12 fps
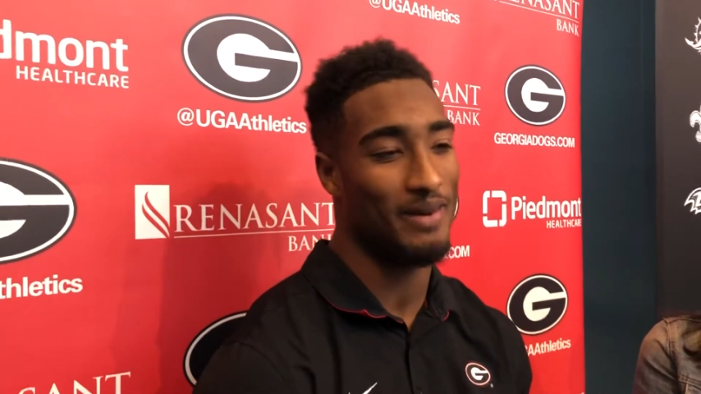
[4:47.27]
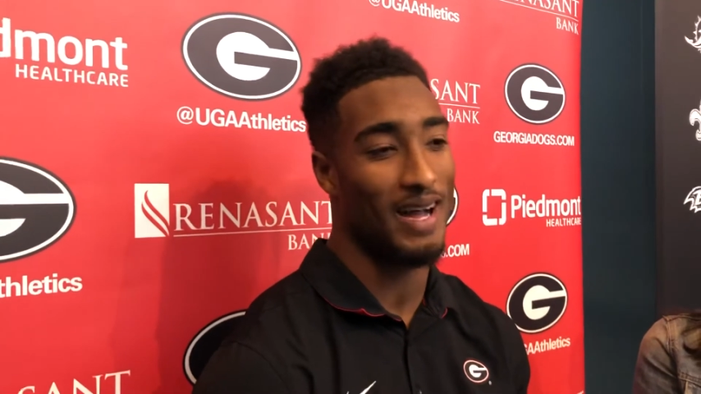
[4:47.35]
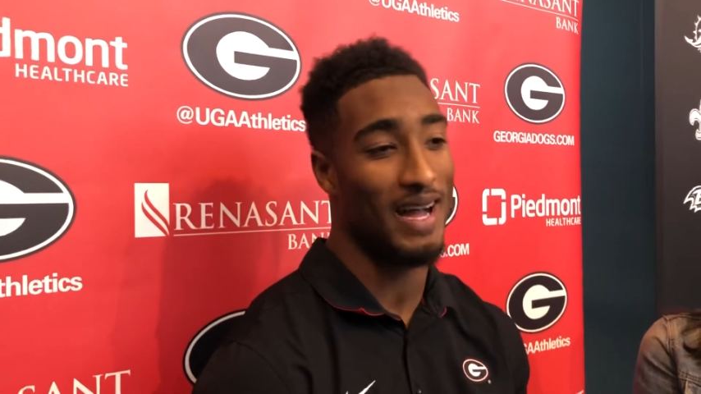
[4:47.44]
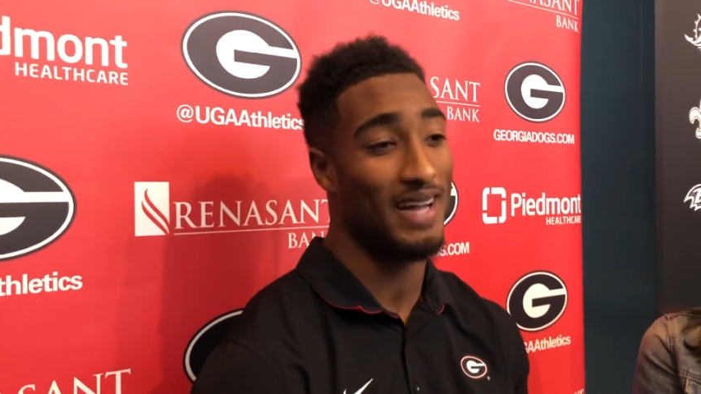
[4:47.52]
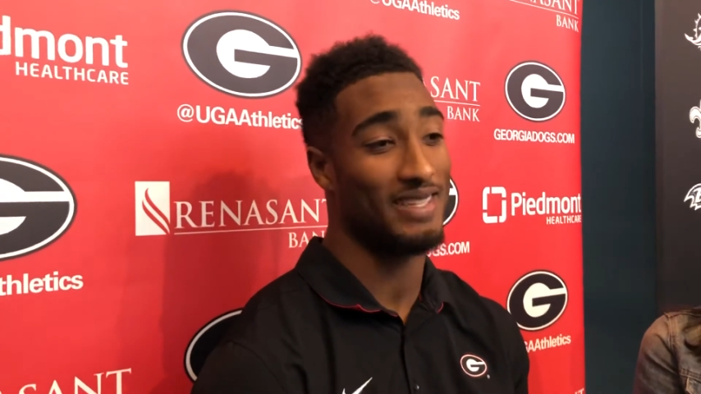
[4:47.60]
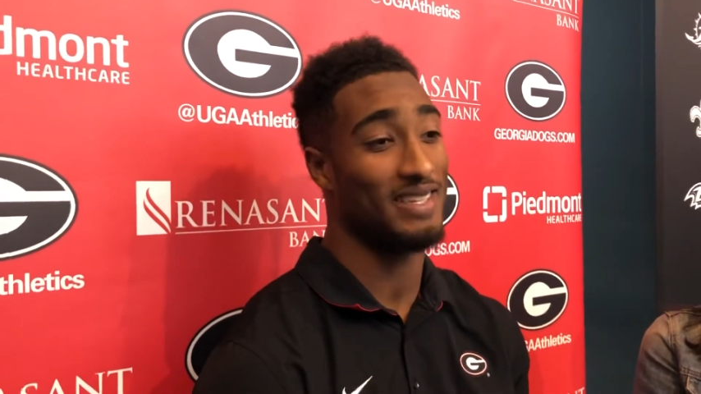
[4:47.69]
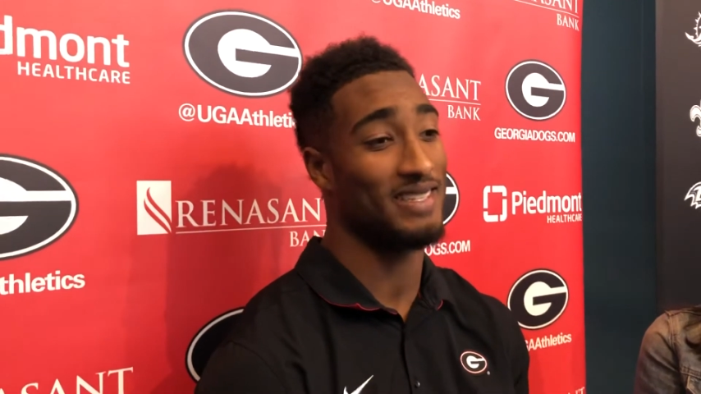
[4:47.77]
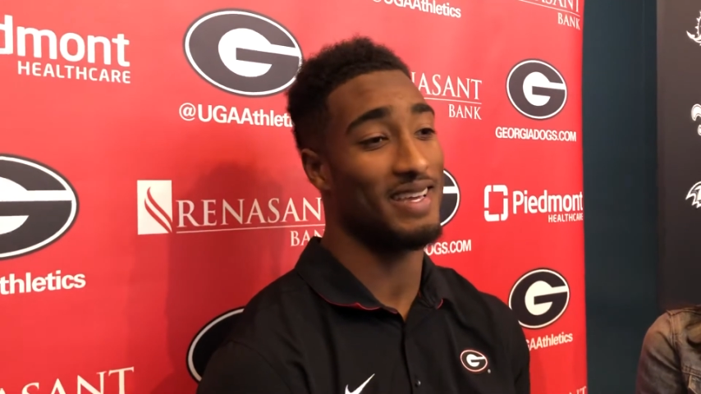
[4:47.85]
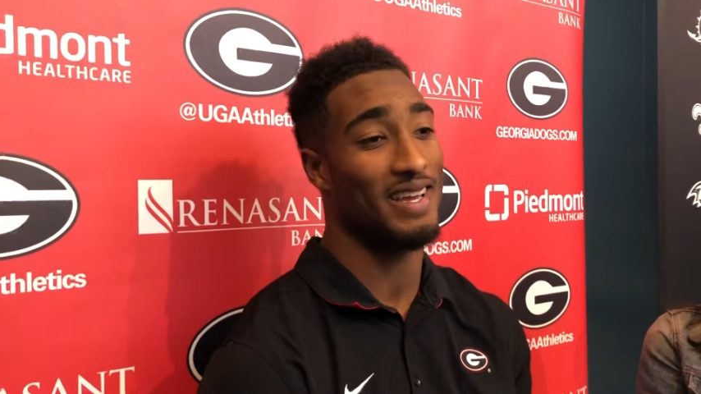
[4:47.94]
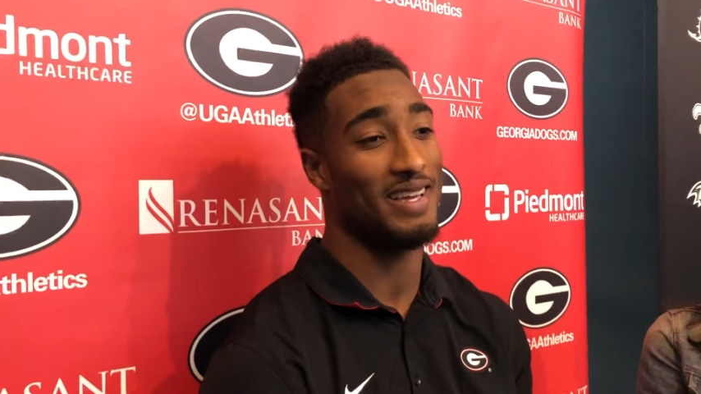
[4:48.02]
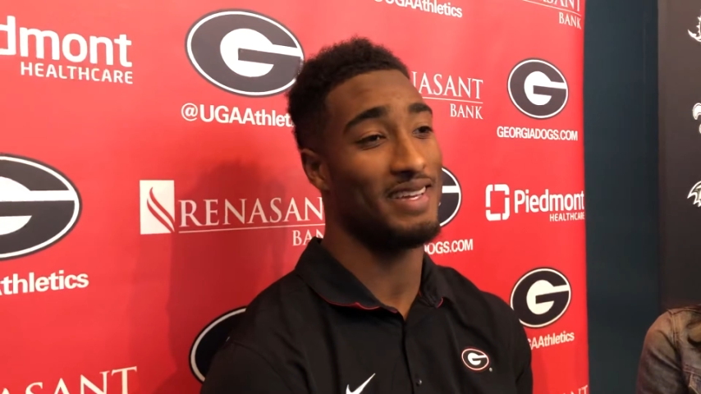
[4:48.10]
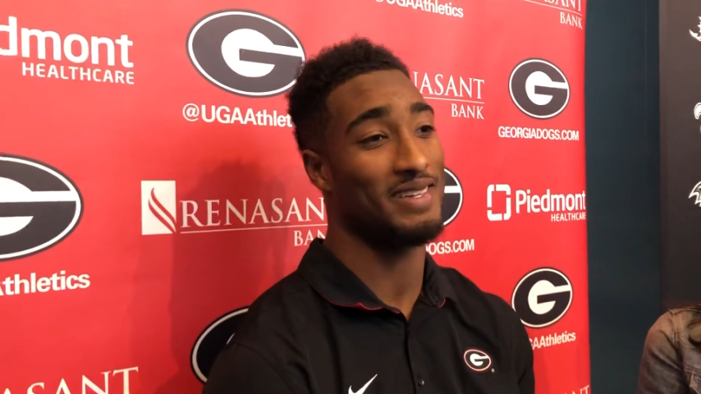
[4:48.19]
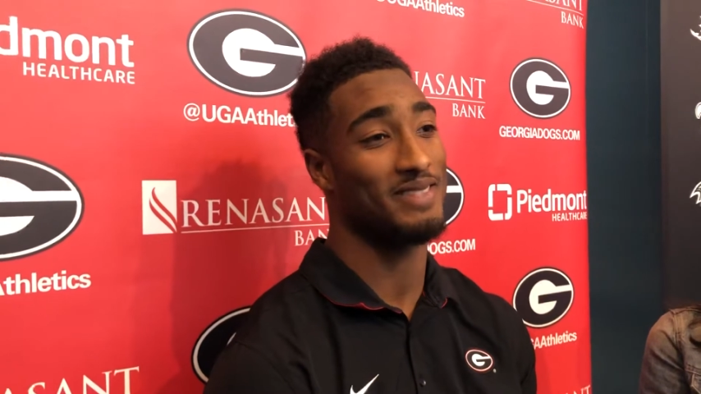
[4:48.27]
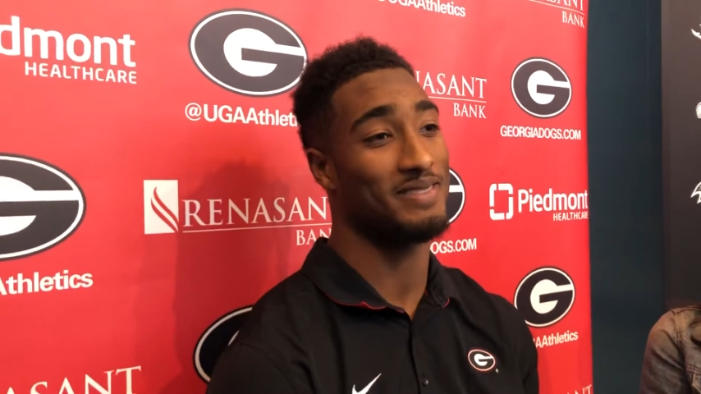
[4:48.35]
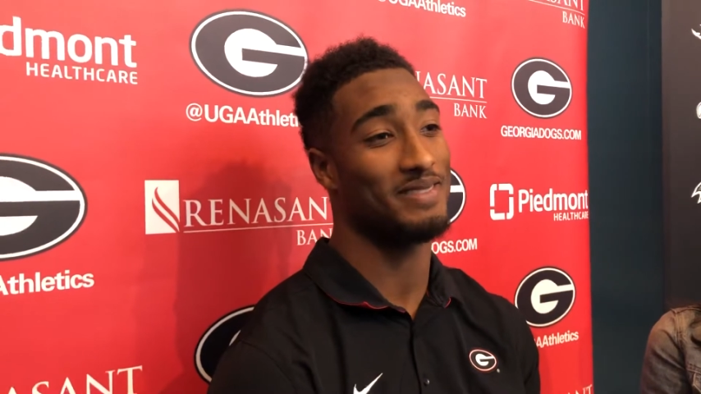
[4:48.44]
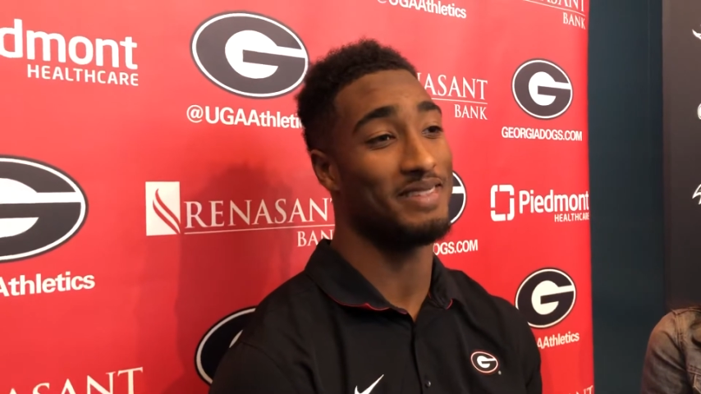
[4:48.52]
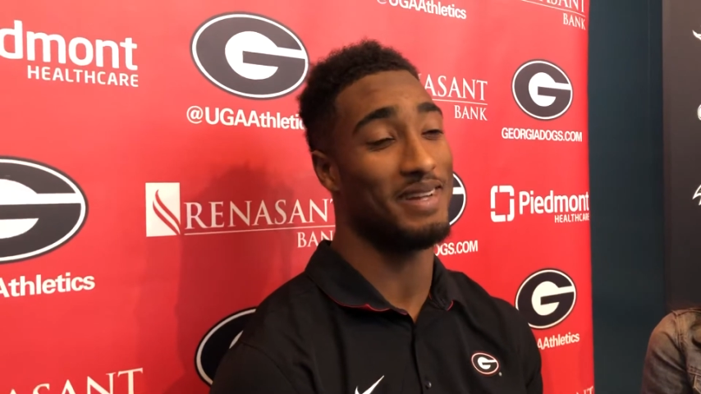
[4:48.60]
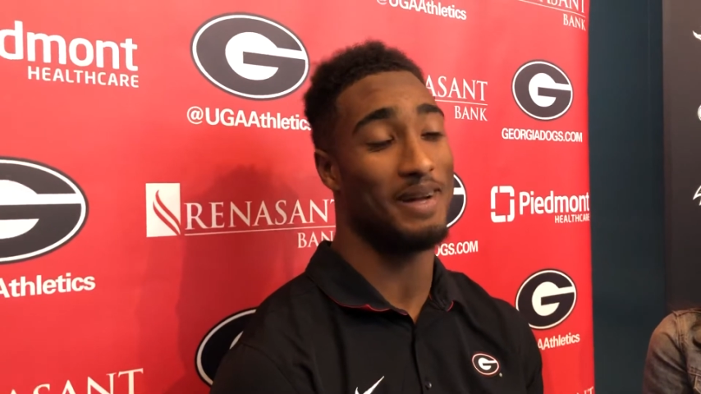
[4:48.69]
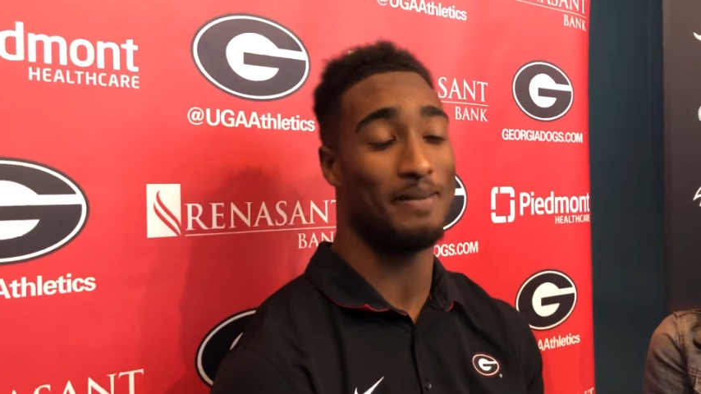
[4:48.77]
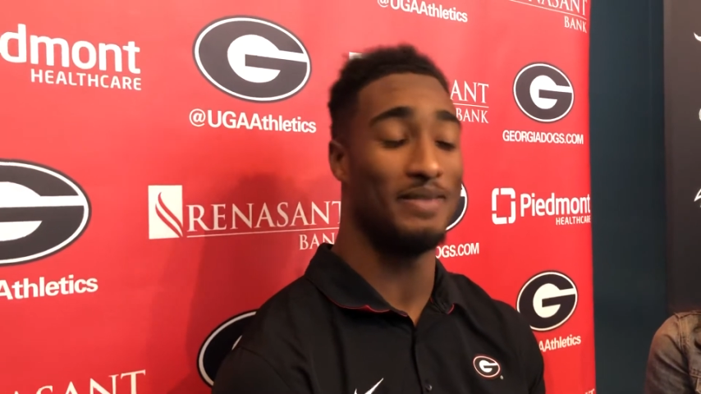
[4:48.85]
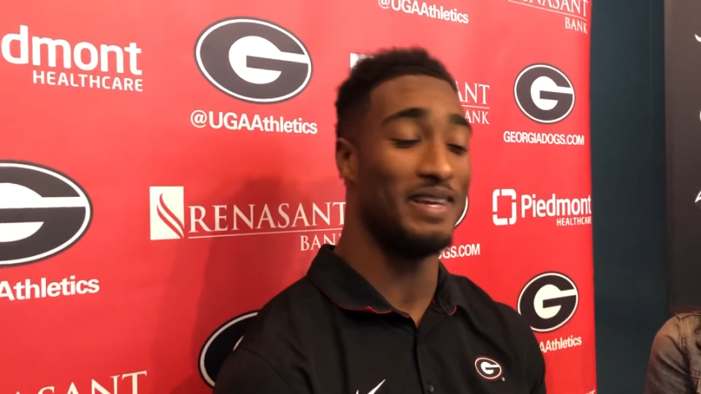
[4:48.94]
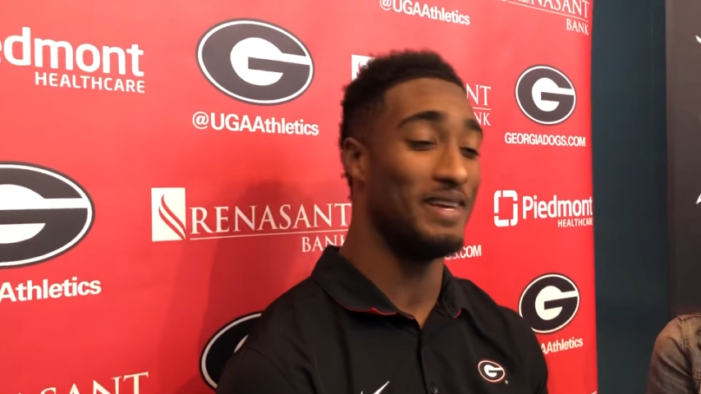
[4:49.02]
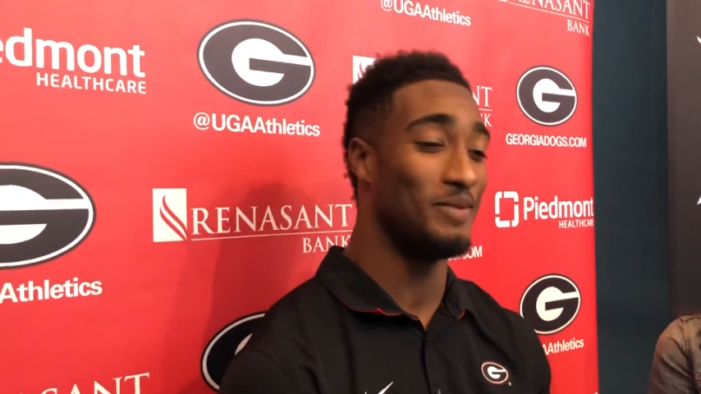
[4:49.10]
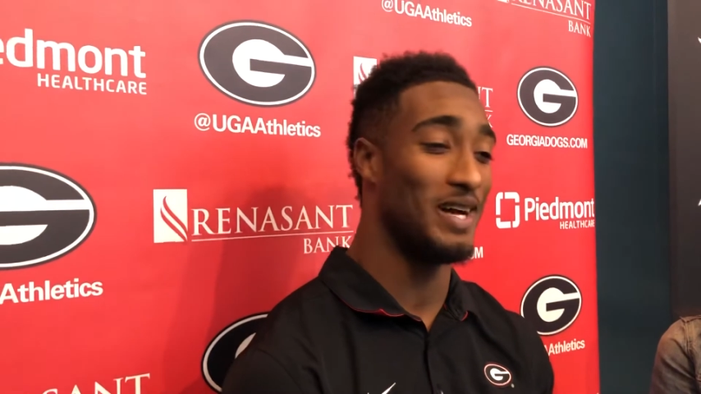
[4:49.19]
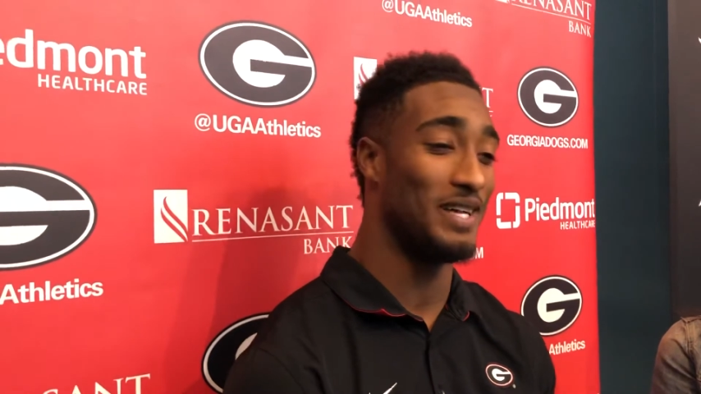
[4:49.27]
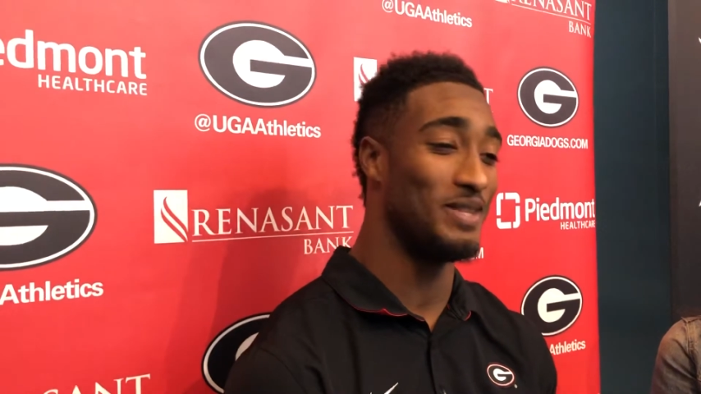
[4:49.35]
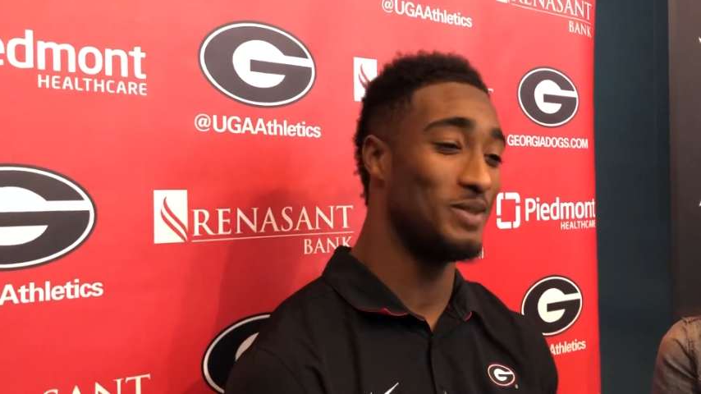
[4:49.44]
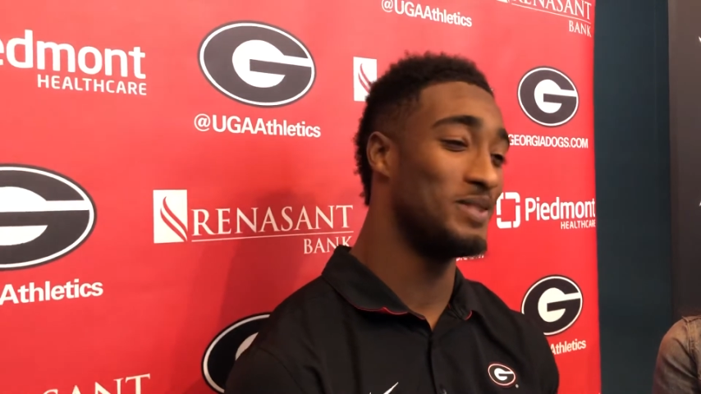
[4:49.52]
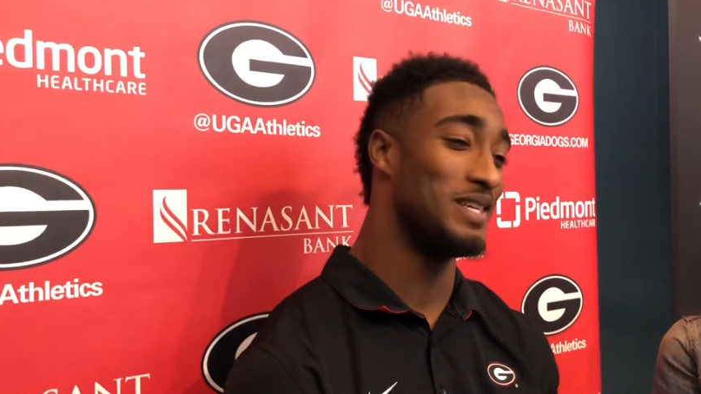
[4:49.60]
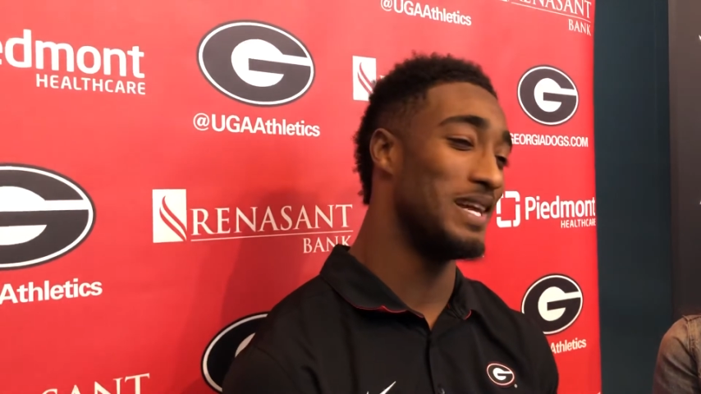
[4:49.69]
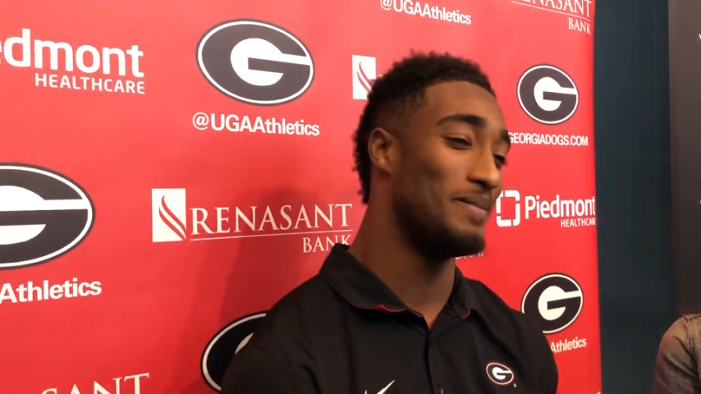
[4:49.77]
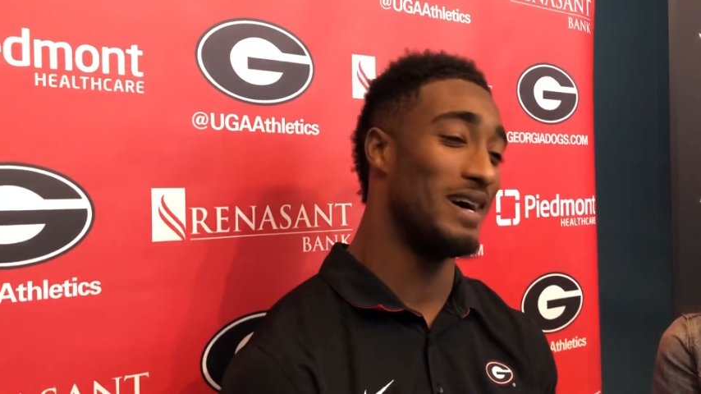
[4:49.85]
Like, I just say, I mean, when I do tell them,